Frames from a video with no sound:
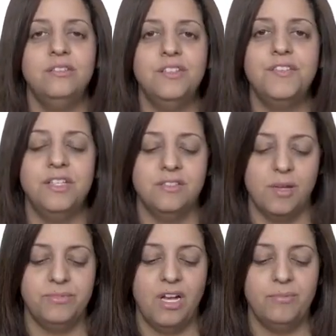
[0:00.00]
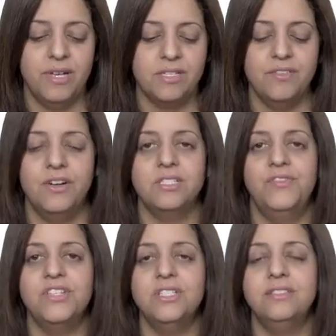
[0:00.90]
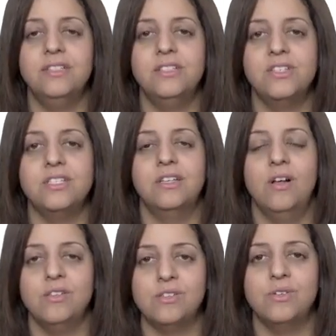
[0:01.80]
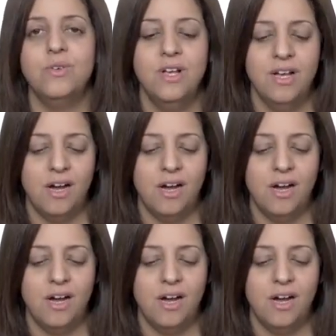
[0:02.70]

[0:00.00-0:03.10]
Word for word: different subtopics of artificial intelligence and also